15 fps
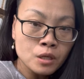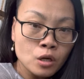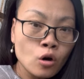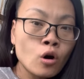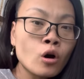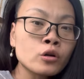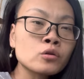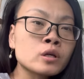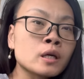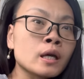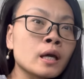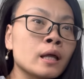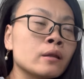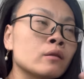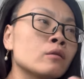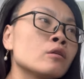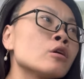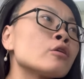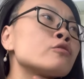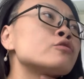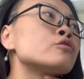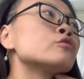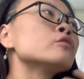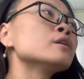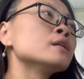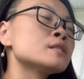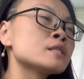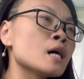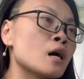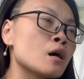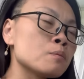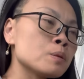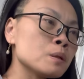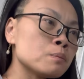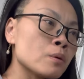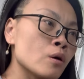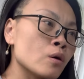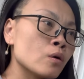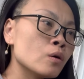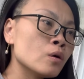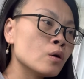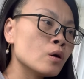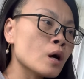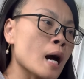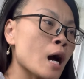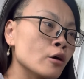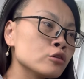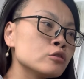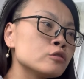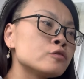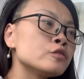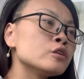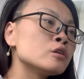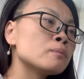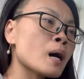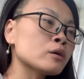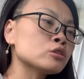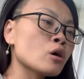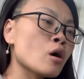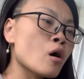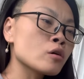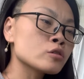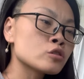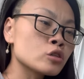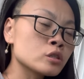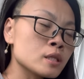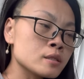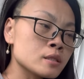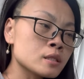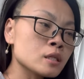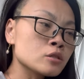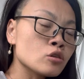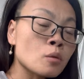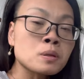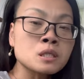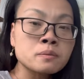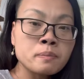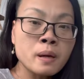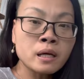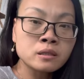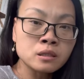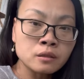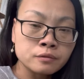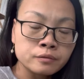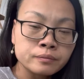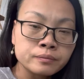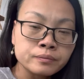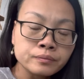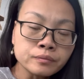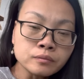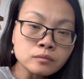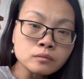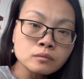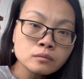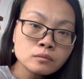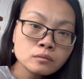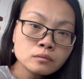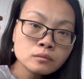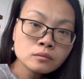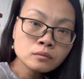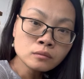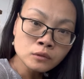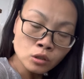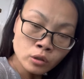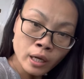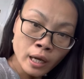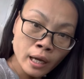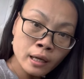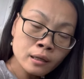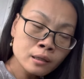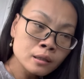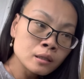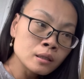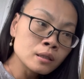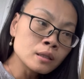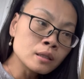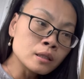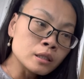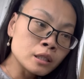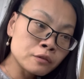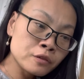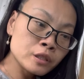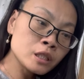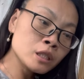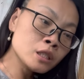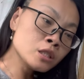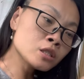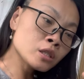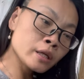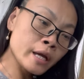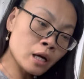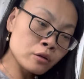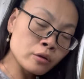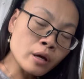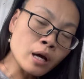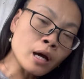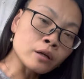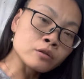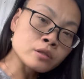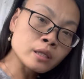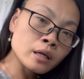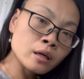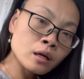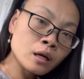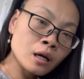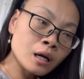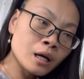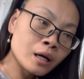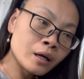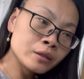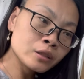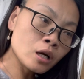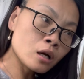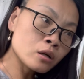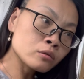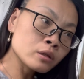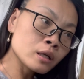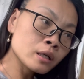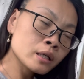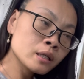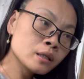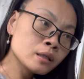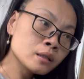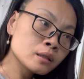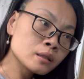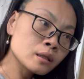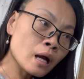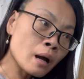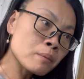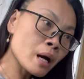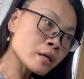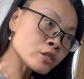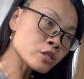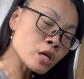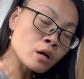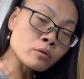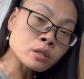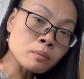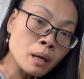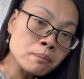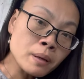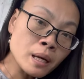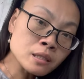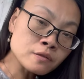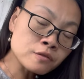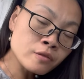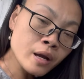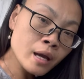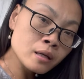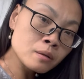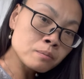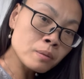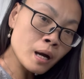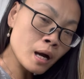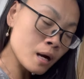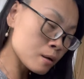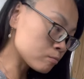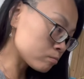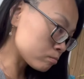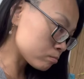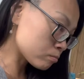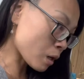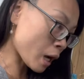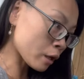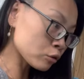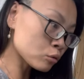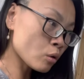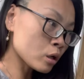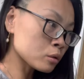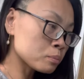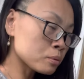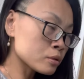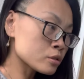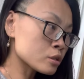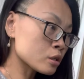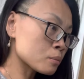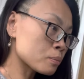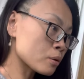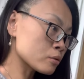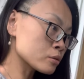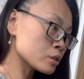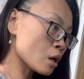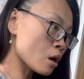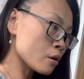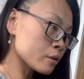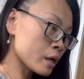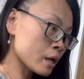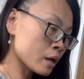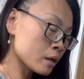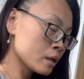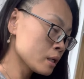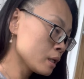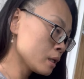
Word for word: Or you can freely tell people how you feel about uncertainty in your perspective. Okay? If either area you say, uh, not really, I might share with my best friend, but I don't want to put certain posts out there